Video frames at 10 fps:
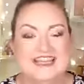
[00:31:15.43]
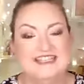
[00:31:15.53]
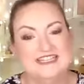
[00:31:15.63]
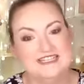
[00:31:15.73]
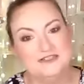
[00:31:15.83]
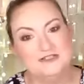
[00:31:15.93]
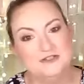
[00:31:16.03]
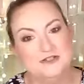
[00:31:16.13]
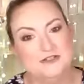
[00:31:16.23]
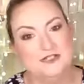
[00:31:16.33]
this
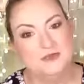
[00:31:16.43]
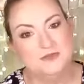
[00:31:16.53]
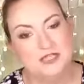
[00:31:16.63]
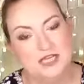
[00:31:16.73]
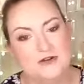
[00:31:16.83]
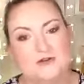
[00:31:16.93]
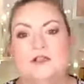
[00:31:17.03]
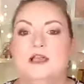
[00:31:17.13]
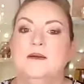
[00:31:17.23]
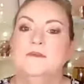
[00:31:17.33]
YouTube channel,
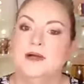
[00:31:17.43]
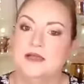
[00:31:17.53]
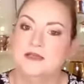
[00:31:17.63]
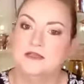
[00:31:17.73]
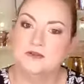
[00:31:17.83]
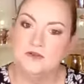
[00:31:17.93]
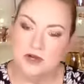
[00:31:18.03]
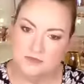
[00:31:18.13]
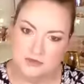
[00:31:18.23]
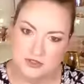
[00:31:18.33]
my
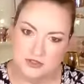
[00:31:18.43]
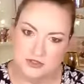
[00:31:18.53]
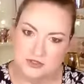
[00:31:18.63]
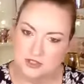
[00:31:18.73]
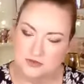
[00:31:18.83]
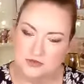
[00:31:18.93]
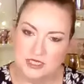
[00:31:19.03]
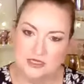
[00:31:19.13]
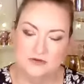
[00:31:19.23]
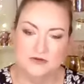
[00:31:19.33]
crime YouTube
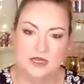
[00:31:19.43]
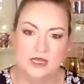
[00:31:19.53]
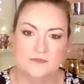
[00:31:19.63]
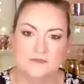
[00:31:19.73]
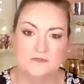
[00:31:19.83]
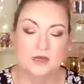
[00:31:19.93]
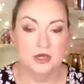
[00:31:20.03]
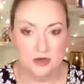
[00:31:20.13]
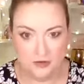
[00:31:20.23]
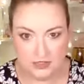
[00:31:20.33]
channel, my
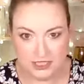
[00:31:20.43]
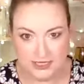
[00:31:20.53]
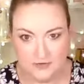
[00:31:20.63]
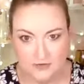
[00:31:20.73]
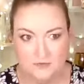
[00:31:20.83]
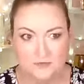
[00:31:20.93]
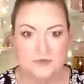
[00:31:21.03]
horror channel,